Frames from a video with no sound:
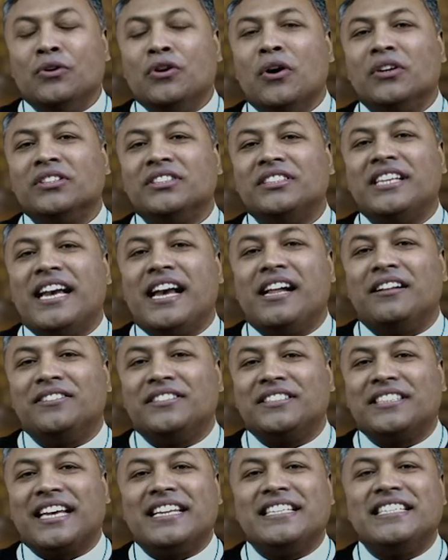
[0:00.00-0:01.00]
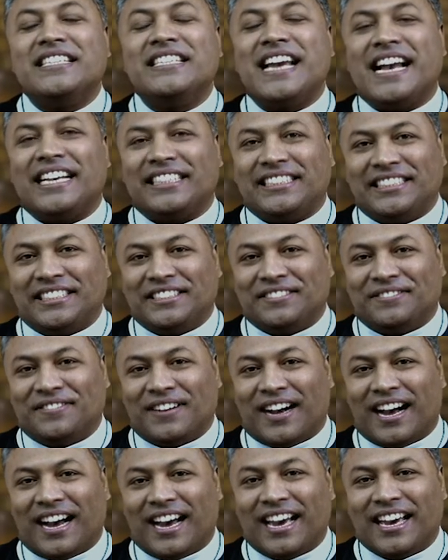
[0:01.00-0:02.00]
yourselves can
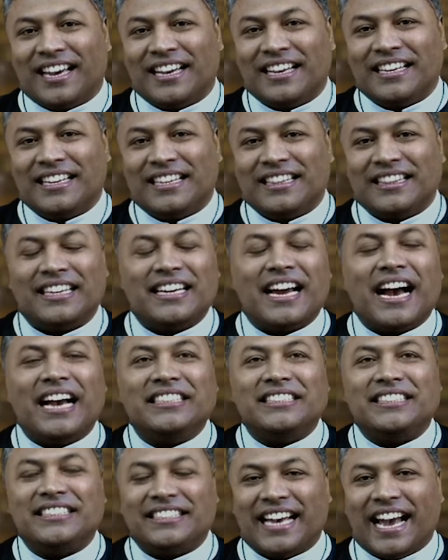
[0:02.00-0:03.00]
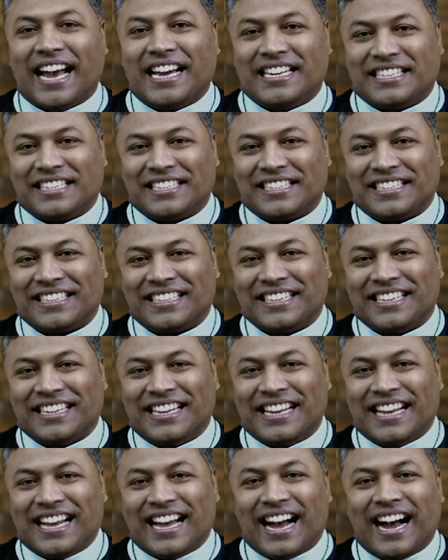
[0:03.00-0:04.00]
testify that I said,
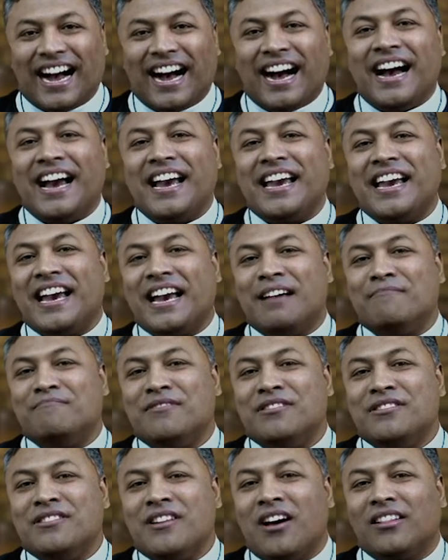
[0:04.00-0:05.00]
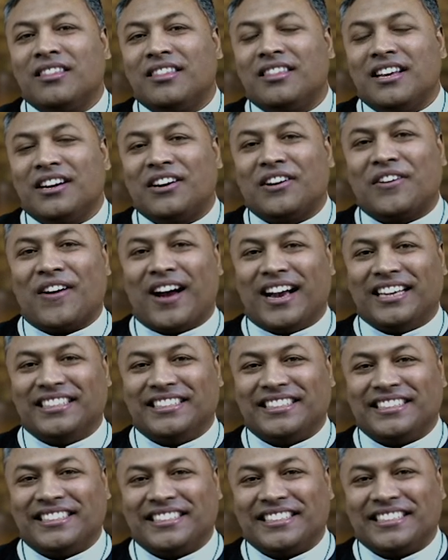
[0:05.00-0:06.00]
I am not the
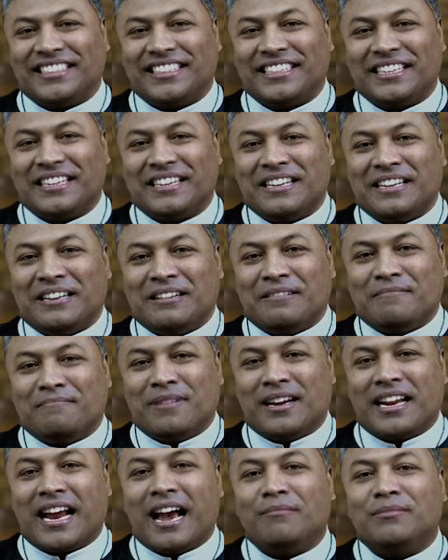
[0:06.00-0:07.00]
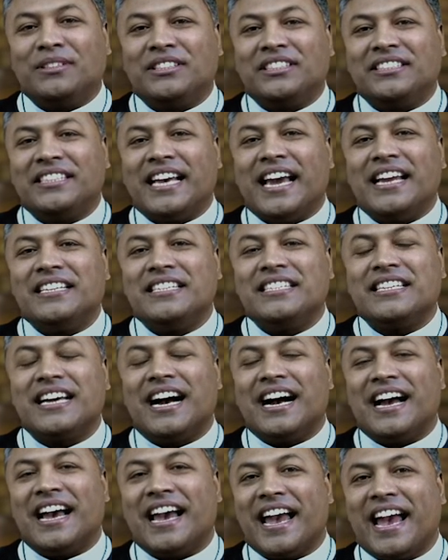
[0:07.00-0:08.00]
Christ, but I am sent
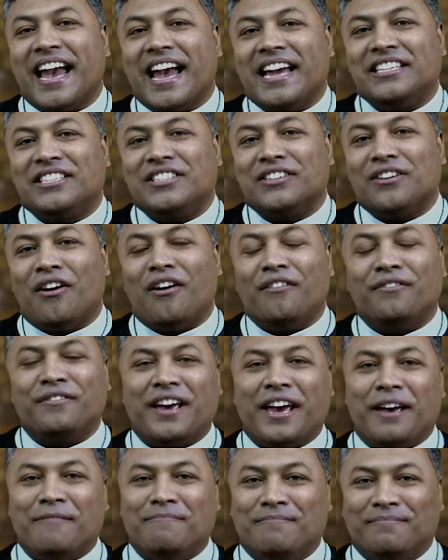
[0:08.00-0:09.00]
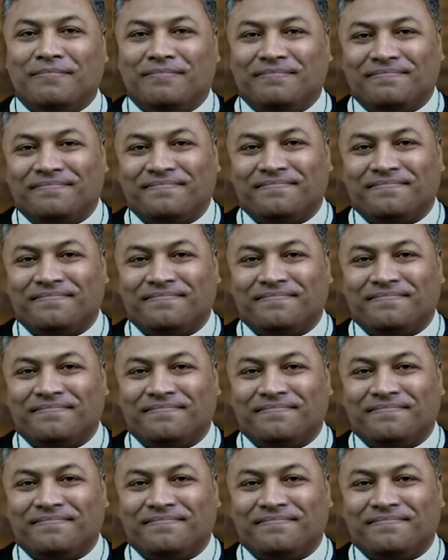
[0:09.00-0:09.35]
ahead of him."